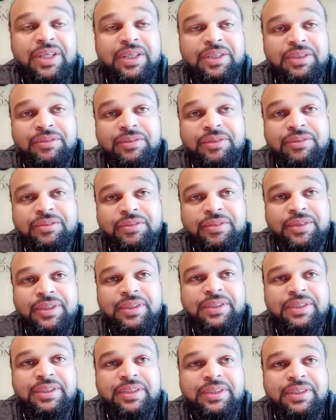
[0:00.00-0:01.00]
honoring
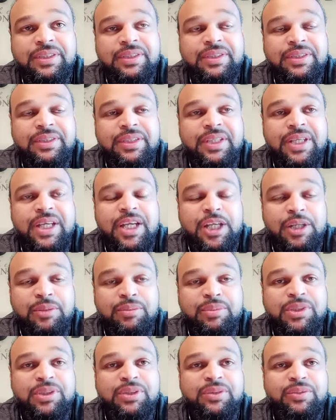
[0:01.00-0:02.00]
friends,
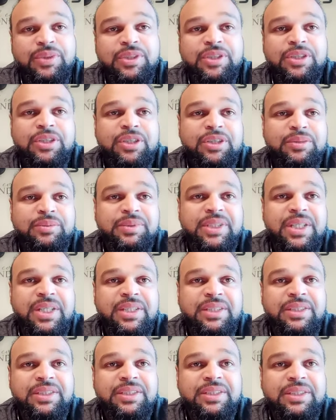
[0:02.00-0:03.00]
helps with
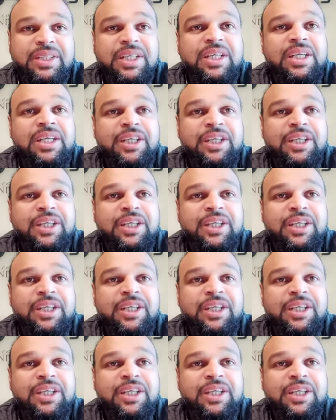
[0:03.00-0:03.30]
circumstances.